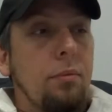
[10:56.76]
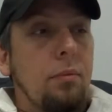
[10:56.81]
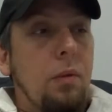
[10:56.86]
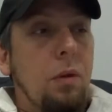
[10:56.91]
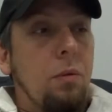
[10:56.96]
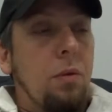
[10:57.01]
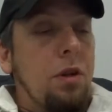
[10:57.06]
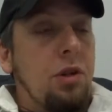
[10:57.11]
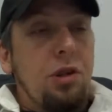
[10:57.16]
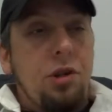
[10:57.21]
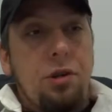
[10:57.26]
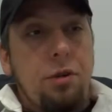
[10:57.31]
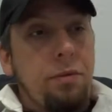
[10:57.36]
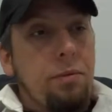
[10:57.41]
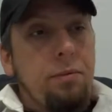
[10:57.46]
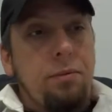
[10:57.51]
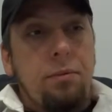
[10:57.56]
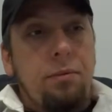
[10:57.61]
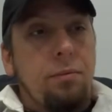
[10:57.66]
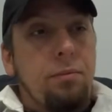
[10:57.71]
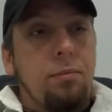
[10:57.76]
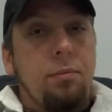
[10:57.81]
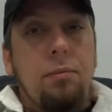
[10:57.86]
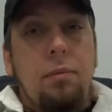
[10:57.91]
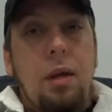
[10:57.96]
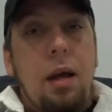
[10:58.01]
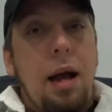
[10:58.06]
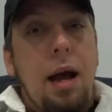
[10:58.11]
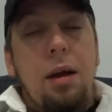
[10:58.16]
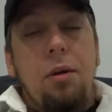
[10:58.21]
Which
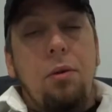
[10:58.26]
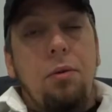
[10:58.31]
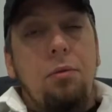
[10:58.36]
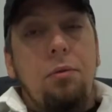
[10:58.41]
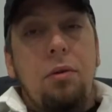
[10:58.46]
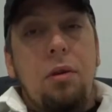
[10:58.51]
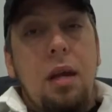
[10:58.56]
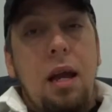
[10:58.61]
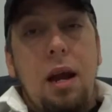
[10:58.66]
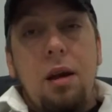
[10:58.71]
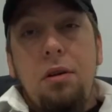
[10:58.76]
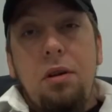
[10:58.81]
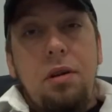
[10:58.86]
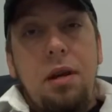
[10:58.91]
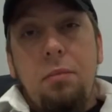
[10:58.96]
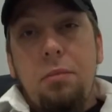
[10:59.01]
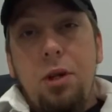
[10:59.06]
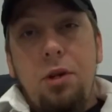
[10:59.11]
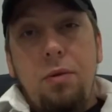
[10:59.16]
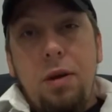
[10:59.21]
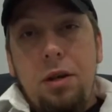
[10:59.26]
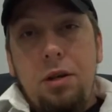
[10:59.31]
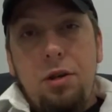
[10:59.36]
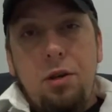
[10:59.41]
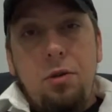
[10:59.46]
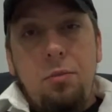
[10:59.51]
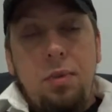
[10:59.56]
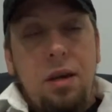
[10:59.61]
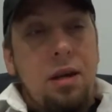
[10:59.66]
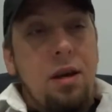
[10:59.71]
I don't care to demonstrate to
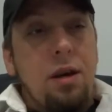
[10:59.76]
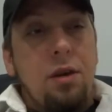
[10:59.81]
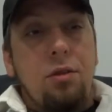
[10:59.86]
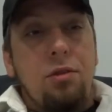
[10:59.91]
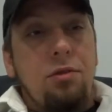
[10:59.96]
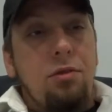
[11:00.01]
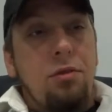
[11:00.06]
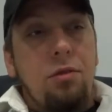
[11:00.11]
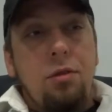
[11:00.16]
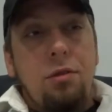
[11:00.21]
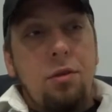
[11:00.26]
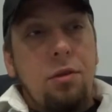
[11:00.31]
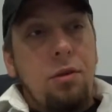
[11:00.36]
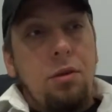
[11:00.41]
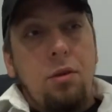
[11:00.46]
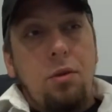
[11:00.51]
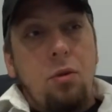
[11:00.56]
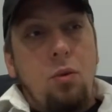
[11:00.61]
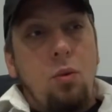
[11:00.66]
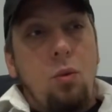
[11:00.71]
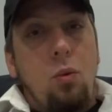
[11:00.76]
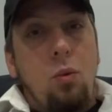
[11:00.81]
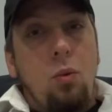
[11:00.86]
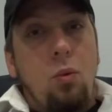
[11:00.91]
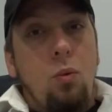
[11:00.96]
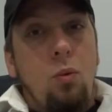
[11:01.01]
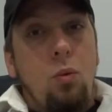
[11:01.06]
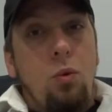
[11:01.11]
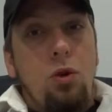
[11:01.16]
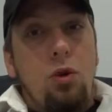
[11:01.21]
you, because
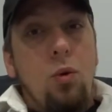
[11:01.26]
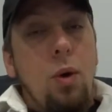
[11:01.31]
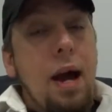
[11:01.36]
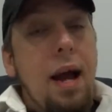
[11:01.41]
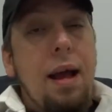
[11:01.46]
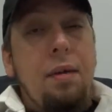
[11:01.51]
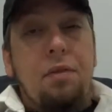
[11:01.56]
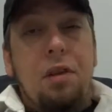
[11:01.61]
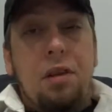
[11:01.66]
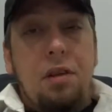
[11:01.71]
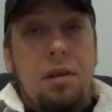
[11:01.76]
do I have to